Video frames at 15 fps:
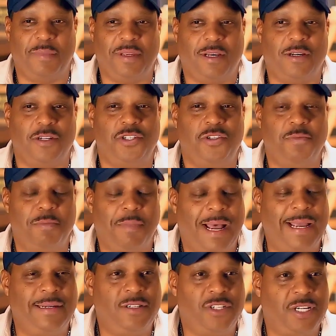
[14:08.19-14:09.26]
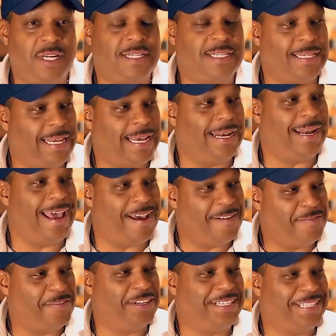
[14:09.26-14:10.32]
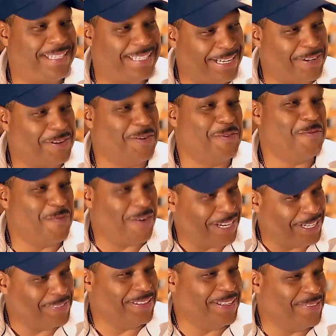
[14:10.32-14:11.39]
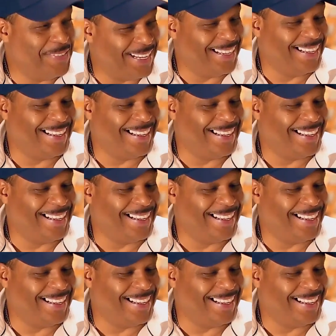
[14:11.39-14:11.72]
because you might just get every single one of them.